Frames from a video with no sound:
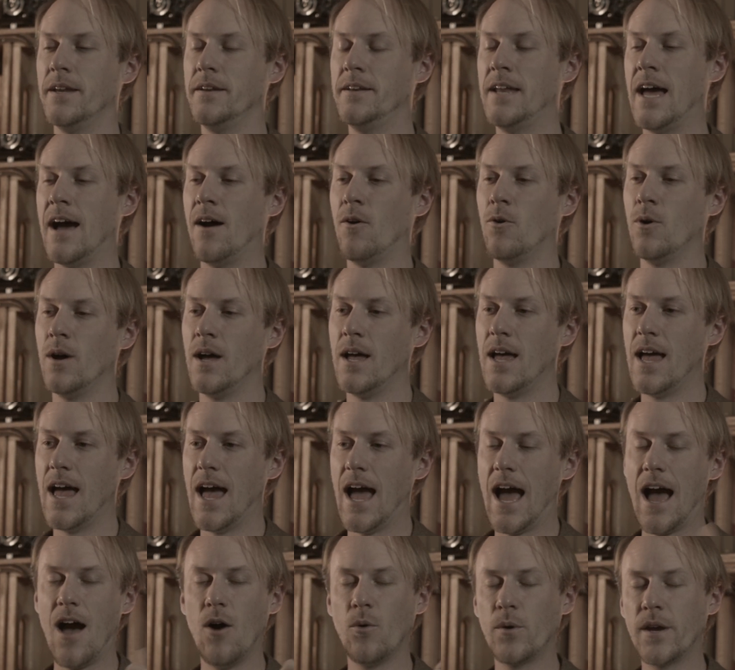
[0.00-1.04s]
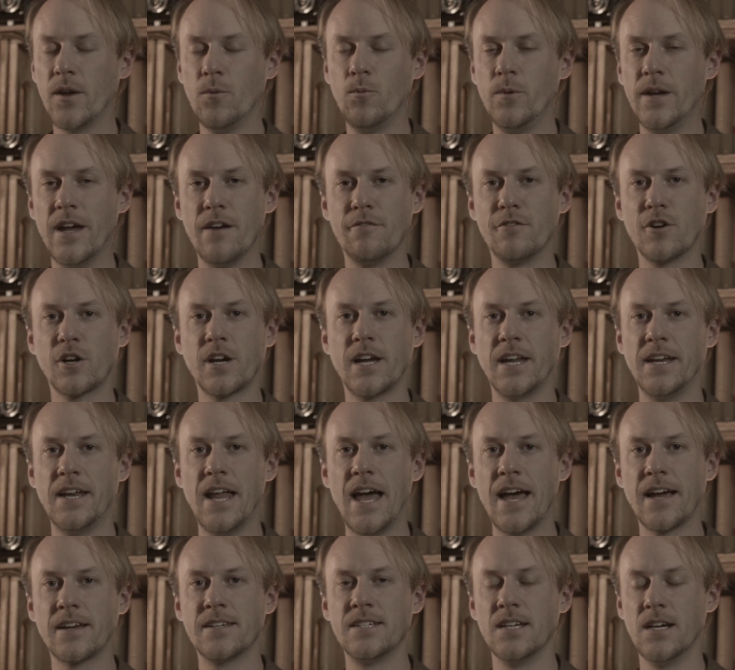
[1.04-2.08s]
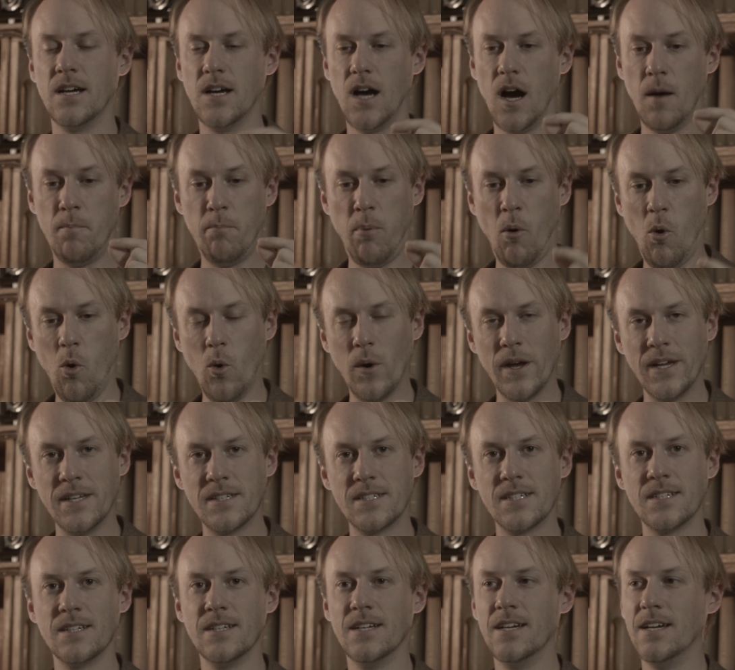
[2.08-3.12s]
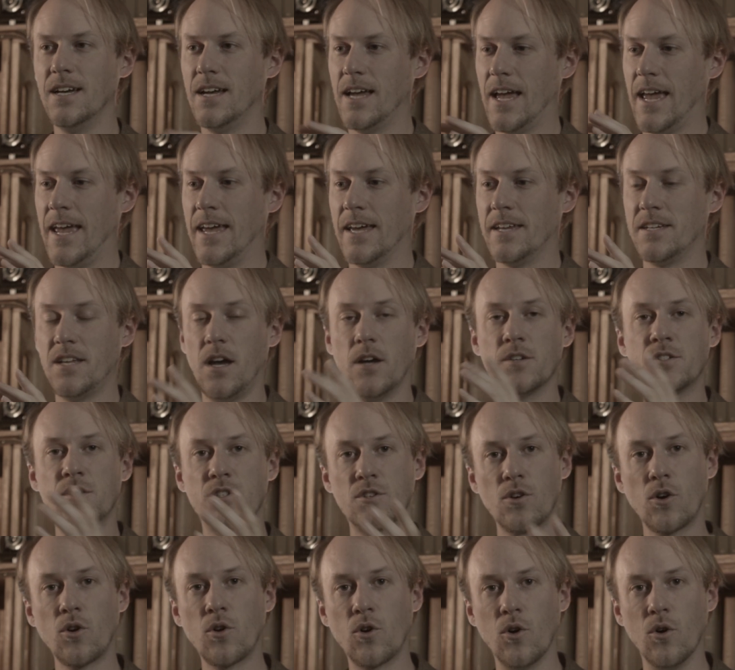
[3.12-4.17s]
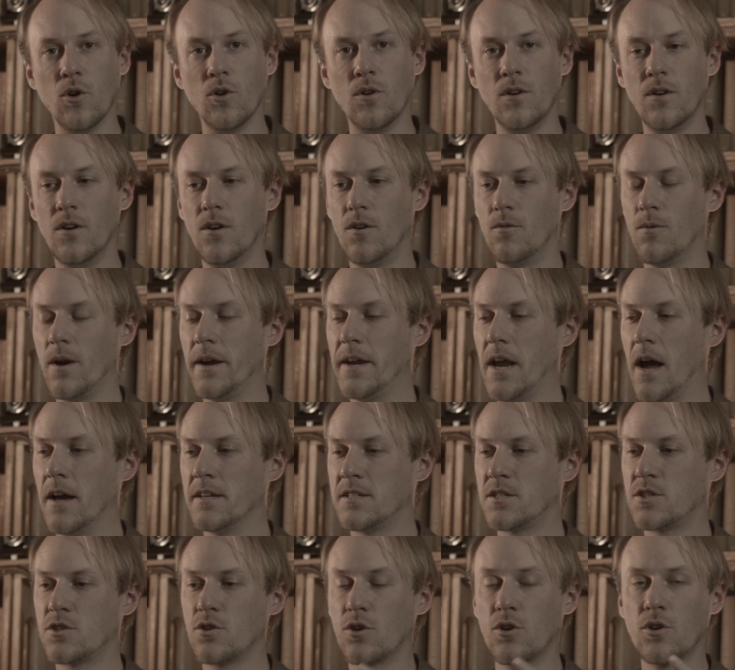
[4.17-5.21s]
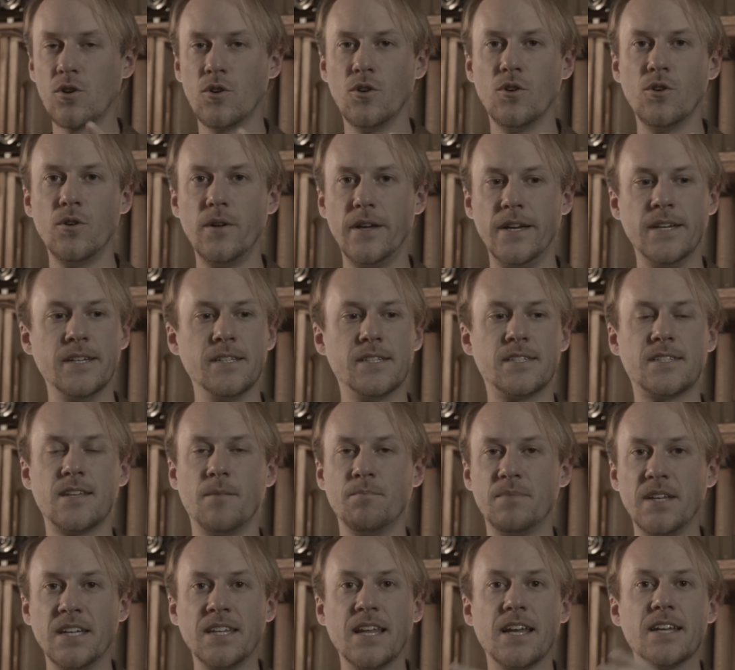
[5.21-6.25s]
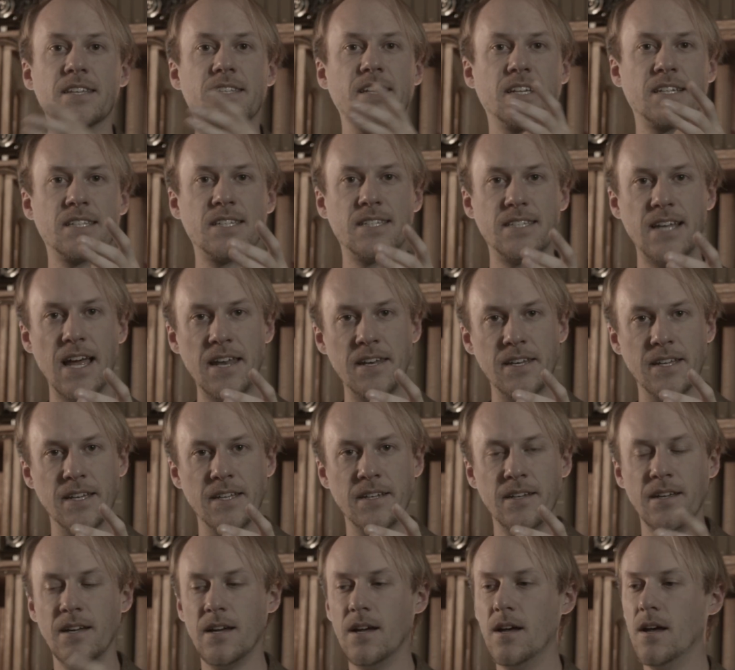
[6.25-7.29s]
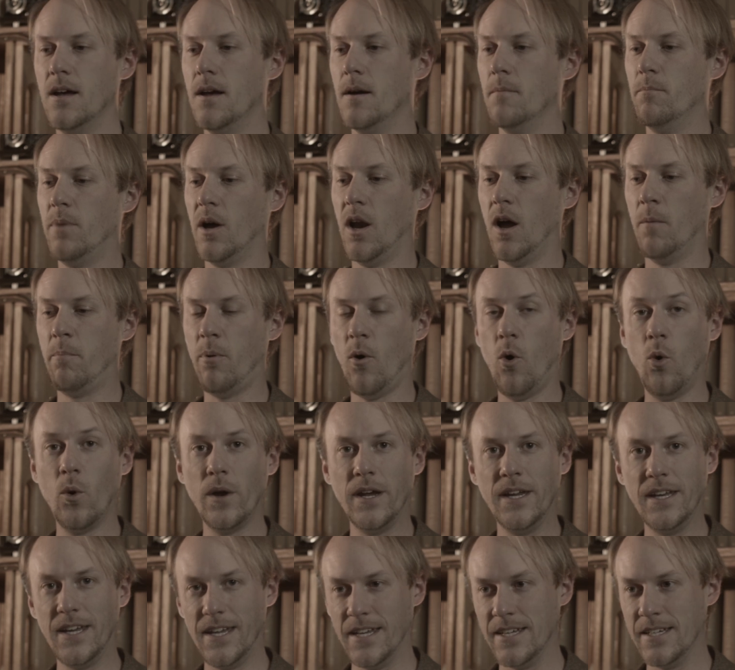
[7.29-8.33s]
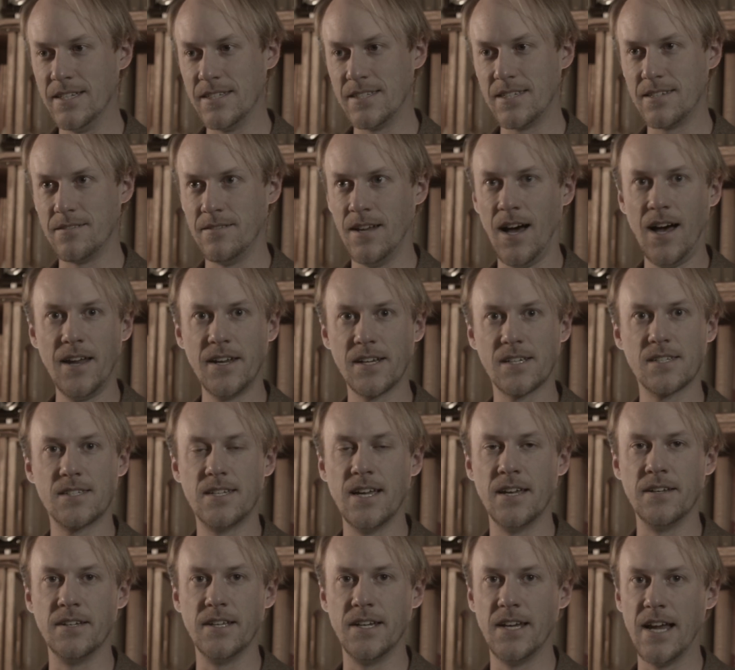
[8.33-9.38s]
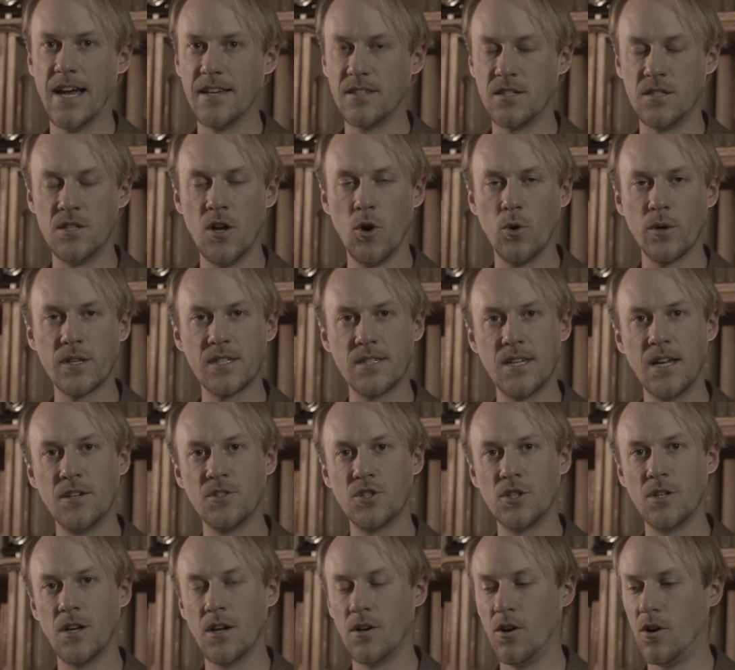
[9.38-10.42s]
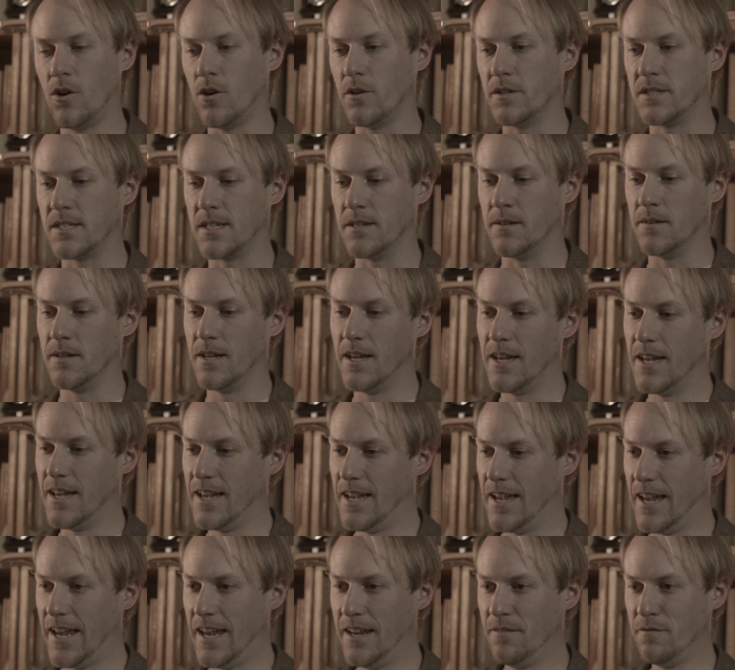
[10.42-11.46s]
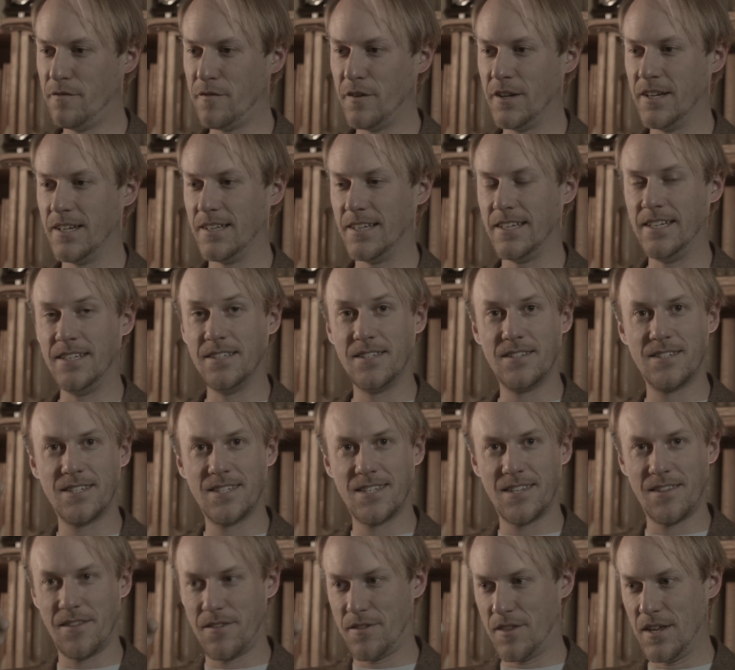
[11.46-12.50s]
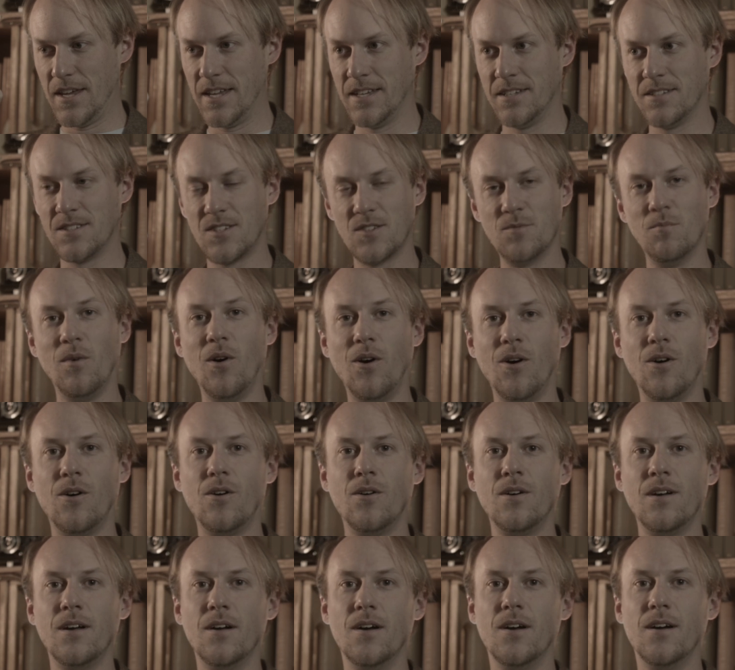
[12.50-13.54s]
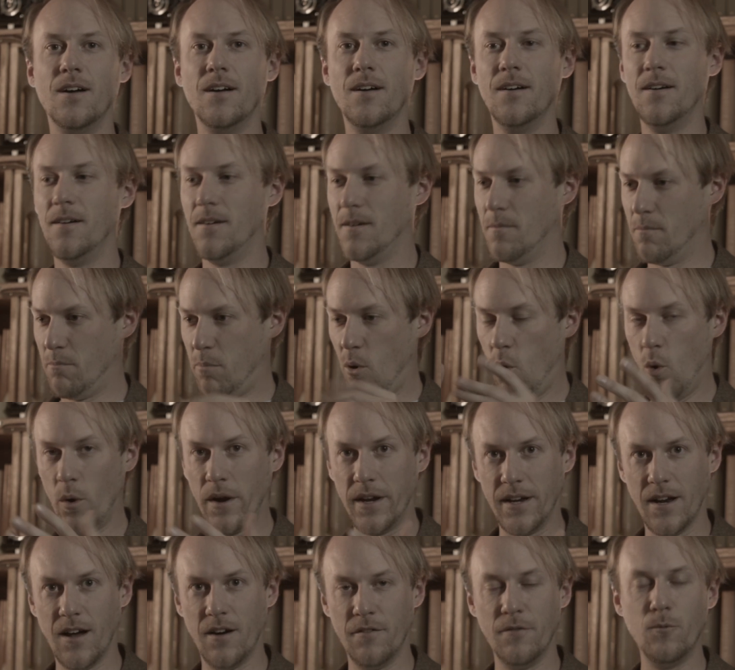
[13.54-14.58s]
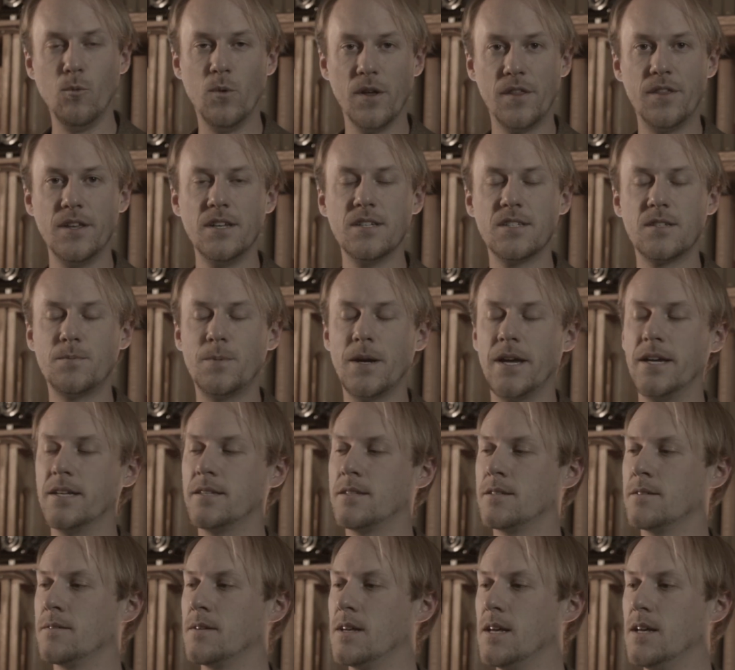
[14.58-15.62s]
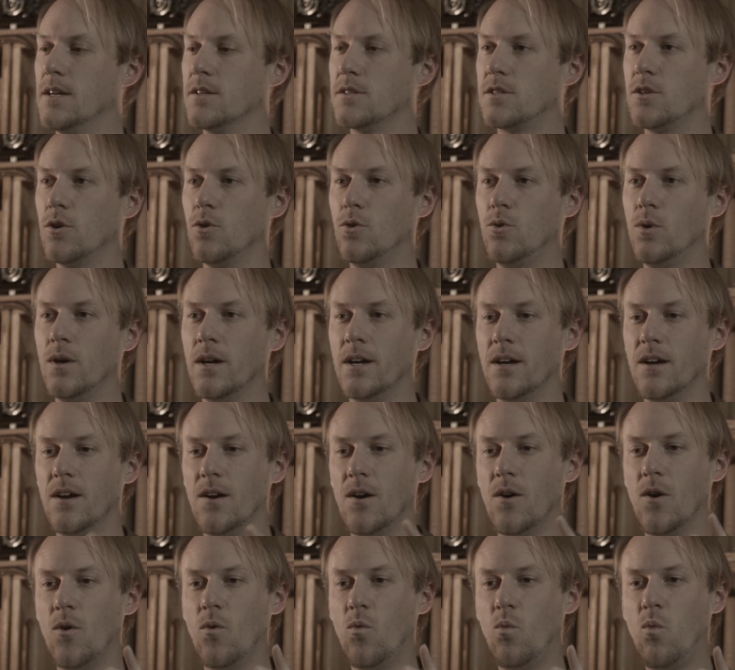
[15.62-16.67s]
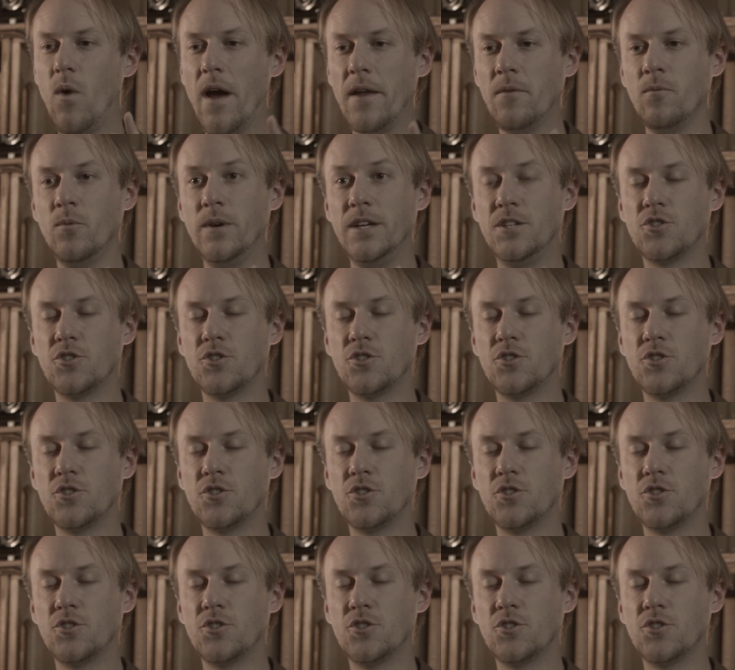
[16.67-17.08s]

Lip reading: Now, how can we ever connect a point and a circle, right? A circle is something that is extended, but a point is not extended. It has no extension at all. It's a infinitely thin, small point within space. So when we